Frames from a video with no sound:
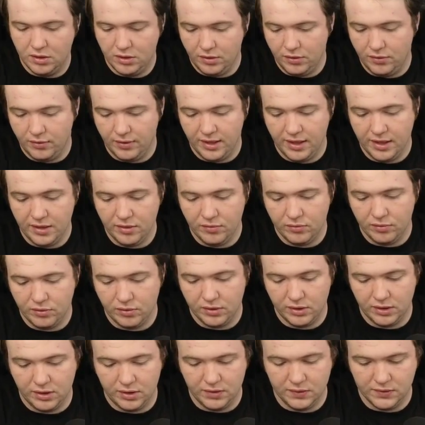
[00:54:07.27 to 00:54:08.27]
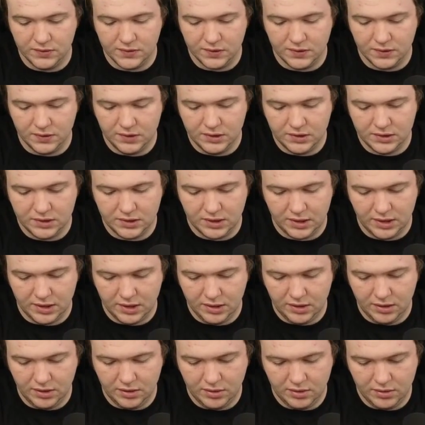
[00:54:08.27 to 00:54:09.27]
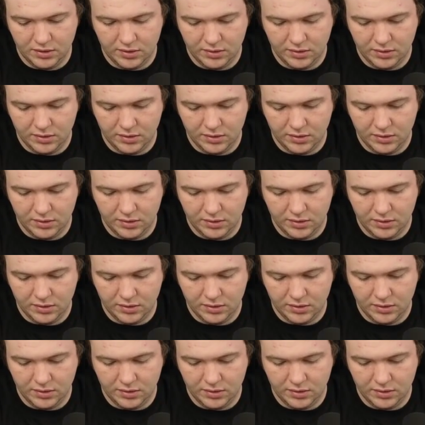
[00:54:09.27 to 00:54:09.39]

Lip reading: Oh, and rolling hills on this side,